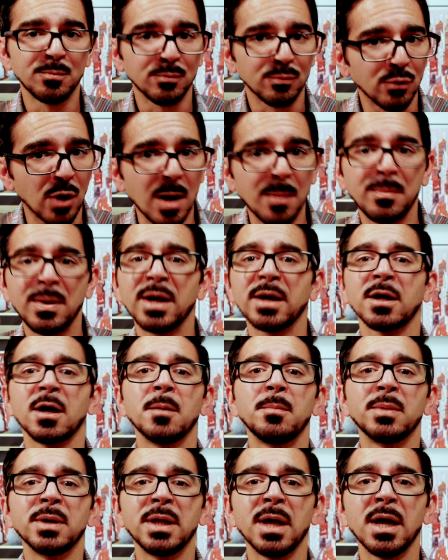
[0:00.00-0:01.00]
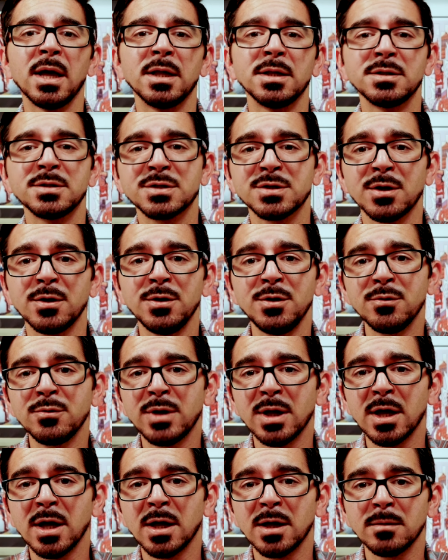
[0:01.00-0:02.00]
brought back up again, so you
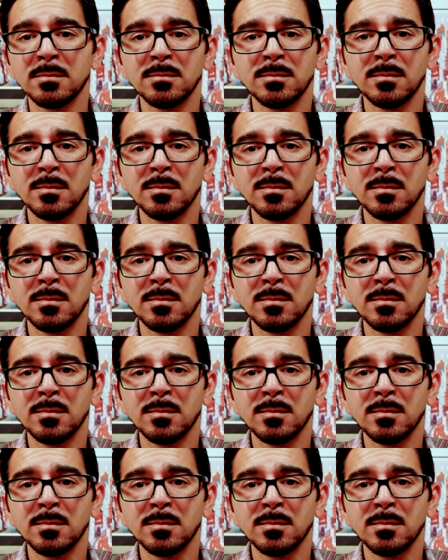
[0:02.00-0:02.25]
get